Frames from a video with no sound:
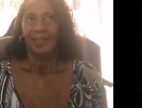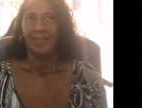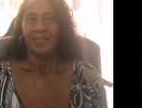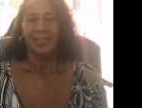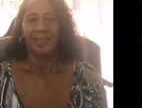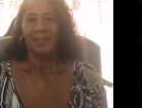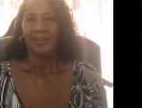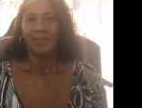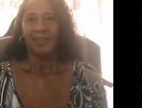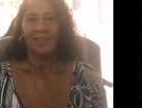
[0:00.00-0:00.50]

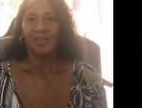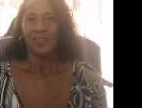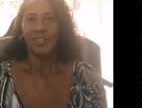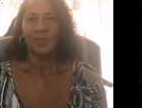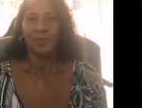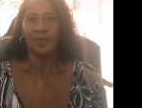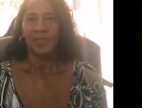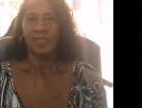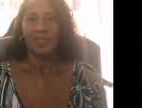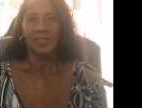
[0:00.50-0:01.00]
It's like I
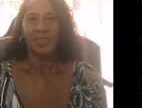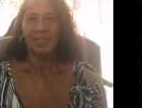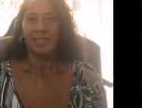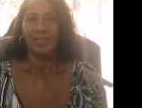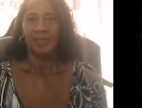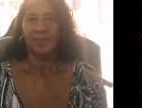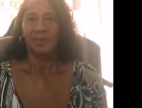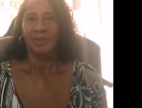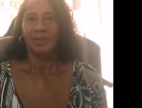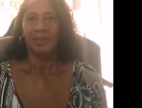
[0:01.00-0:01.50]
just wanted to
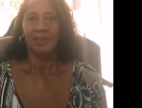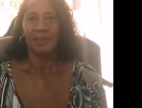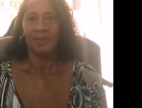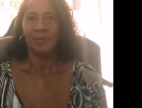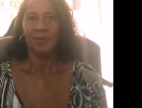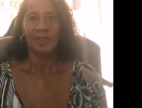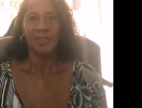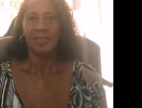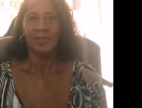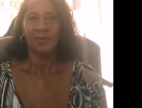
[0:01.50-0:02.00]
know,
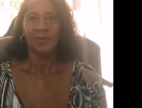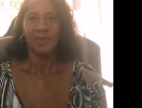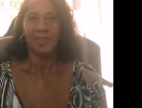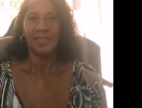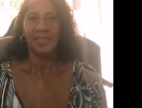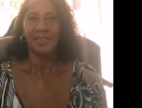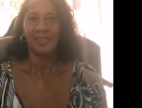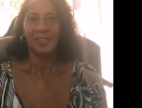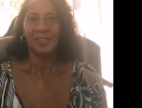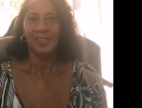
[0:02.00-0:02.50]
what is all
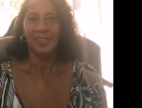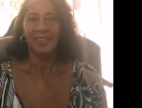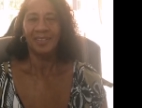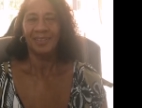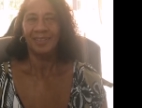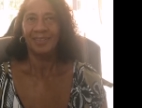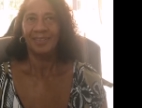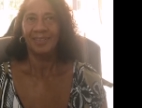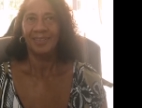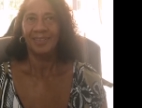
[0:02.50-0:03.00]
this going
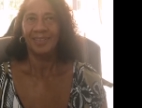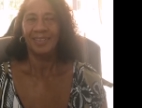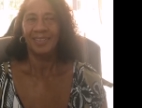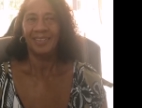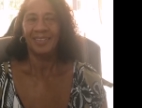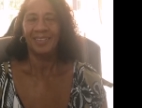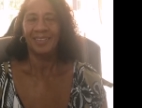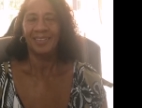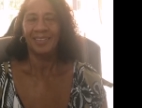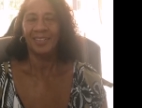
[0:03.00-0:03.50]
to
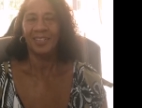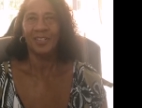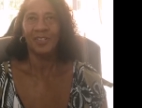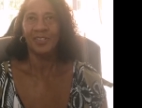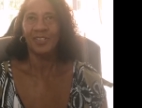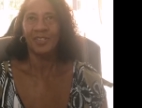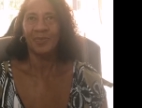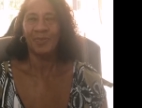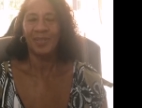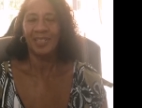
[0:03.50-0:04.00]

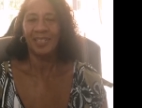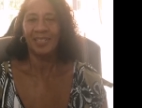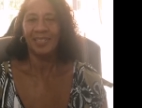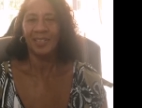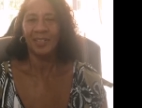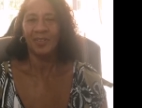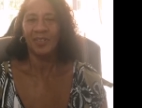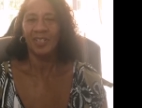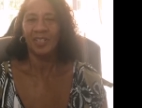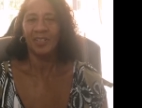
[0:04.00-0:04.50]
cost me?
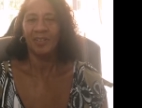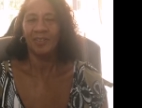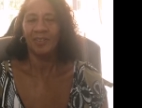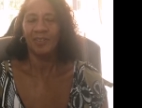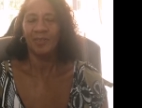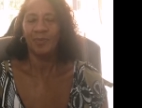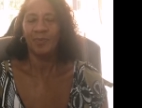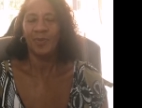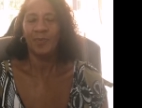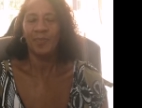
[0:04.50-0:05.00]
So you
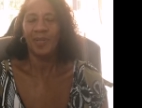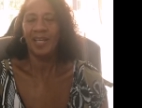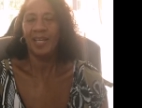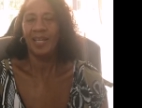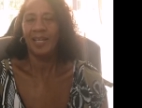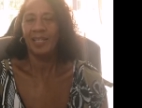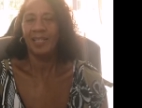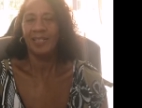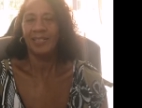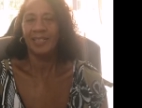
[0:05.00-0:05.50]
kind of
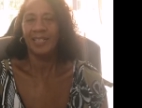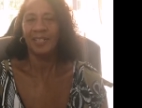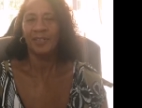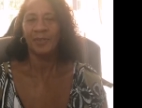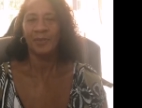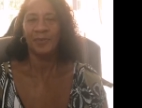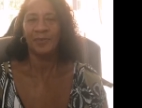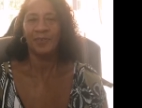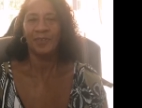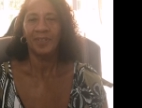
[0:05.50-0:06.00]
prepare
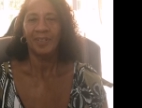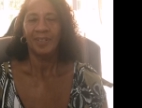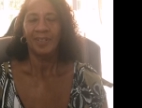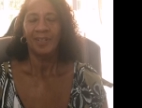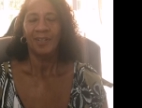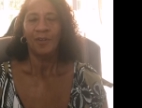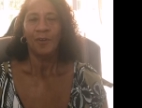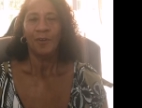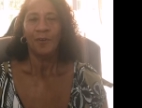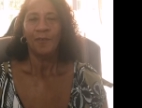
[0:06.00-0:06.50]
yourself
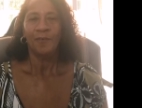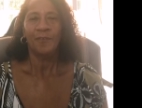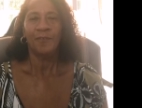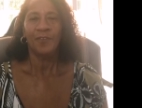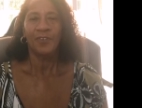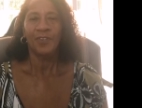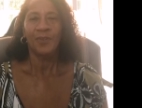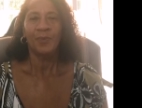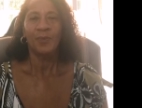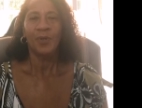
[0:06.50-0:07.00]

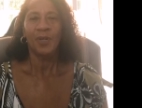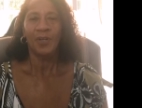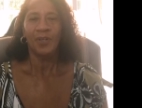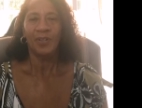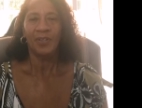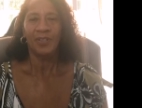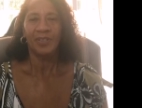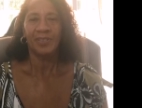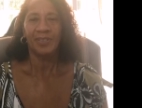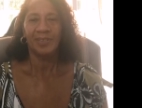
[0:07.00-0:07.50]
for the
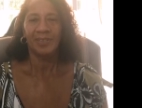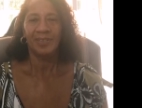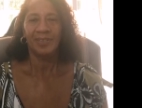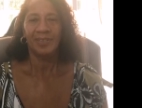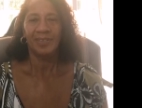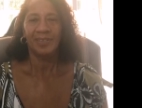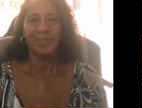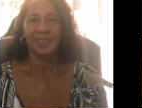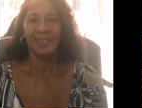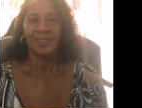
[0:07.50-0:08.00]
worst.
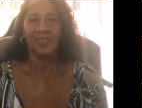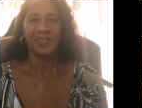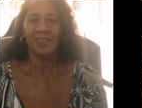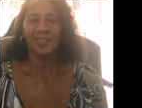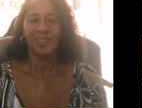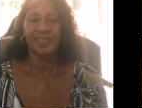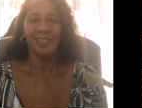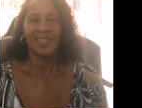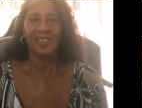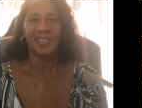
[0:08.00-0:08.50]
So
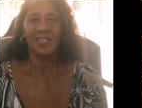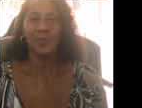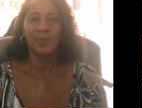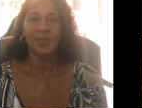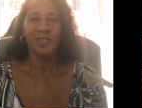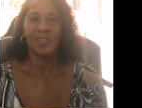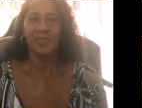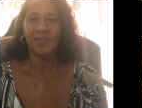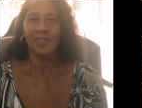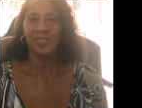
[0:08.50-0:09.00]
like I said in the
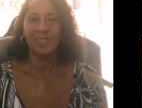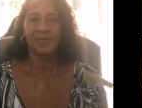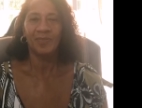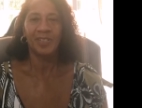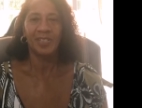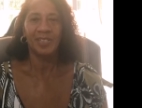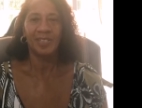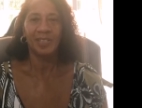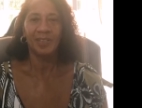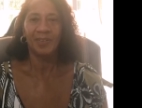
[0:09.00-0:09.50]
previous
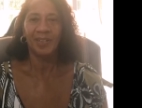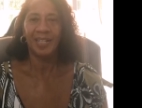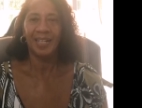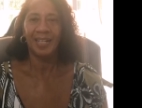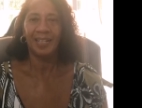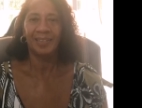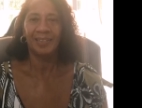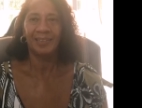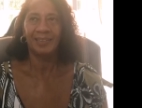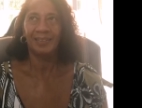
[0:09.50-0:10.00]
video, I
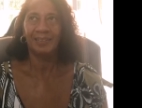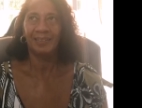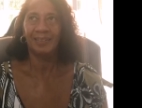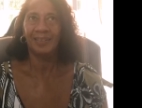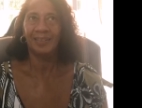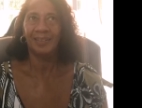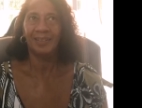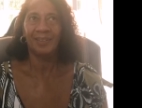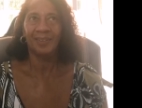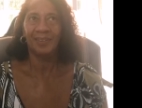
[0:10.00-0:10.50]
had
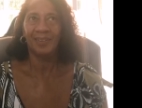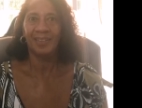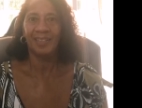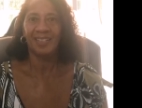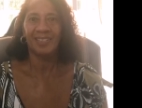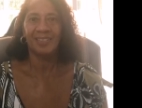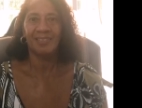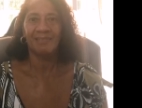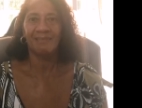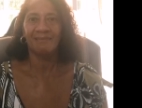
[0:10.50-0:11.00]
like
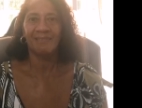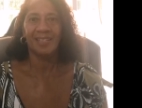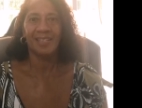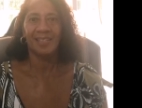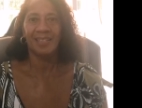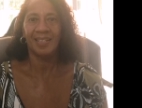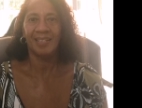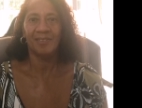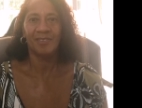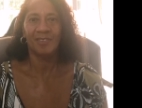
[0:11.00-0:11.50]
this
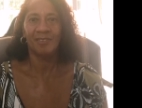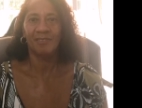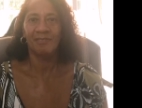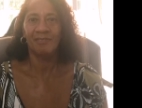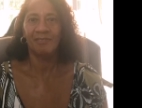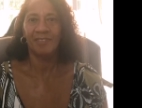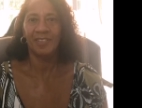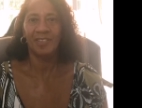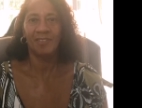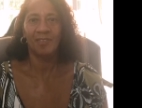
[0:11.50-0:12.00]

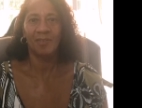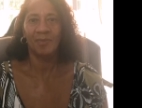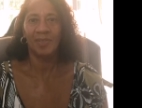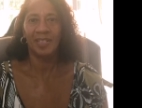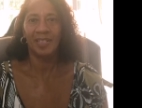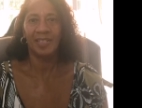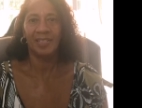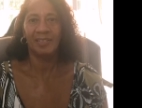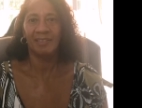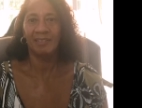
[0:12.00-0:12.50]
3,000 figure in
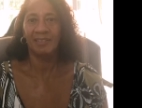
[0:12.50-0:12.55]
my head.